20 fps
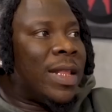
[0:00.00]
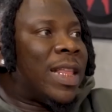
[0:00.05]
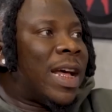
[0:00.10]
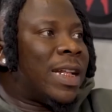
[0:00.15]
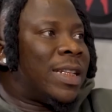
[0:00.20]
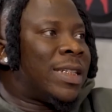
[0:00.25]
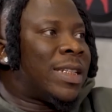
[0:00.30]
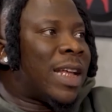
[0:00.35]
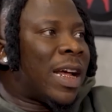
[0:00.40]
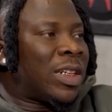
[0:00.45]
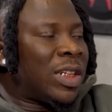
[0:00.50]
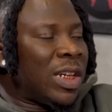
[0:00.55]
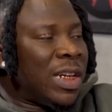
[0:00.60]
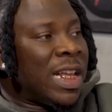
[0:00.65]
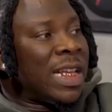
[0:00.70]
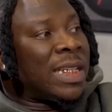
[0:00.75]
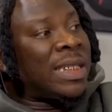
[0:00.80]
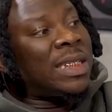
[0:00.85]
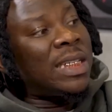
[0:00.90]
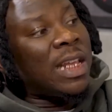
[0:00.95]
that is
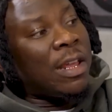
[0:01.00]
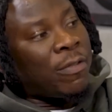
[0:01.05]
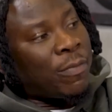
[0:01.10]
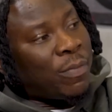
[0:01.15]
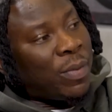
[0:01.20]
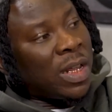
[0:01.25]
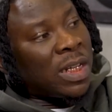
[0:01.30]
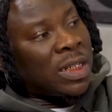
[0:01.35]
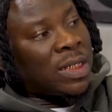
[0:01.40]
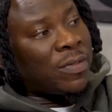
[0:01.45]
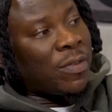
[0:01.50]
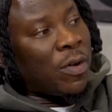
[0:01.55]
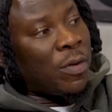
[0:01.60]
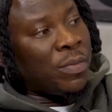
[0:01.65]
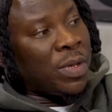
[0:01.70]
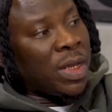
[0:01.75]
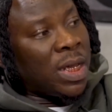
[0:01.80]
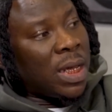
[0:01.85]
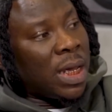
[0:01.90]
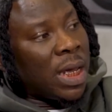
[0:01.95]
actually a safe place for
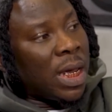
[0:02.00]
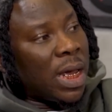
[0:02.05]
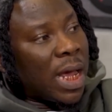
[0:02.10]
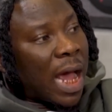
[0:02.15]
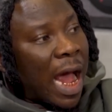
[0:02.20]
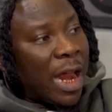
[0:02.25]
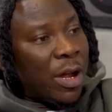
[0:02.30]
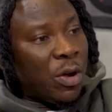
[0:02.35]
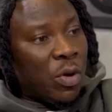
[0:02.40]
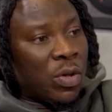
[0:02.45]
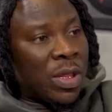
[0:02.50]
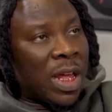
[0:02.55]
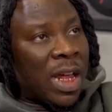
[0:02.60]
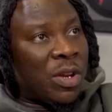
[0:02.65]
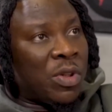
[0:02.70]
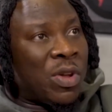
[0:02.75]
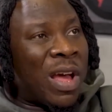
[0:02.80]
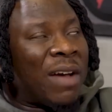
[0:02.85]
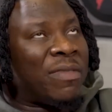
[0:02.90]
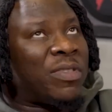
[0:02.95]
me. I know
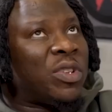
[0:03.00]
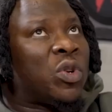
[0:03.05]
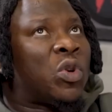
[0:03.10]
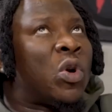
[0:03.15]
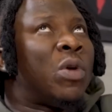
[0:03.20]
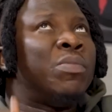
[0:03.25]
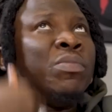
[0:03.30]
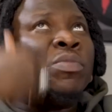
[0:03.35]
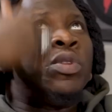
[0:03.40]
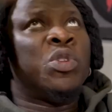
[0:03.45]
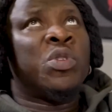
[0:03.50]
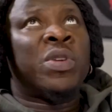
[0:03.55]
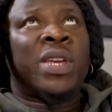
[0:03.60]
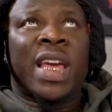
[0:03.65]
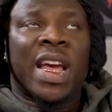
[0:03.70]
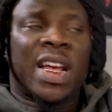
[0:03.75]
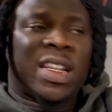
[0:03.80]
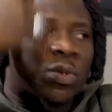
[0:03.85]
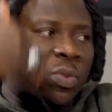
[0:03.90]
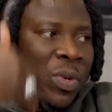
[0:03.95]
that you have to
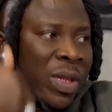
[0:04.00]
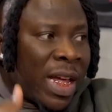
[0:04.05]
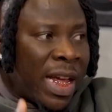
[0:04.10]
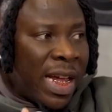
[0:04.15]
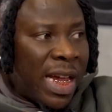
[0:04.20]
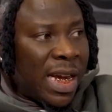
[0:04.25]
communicate with the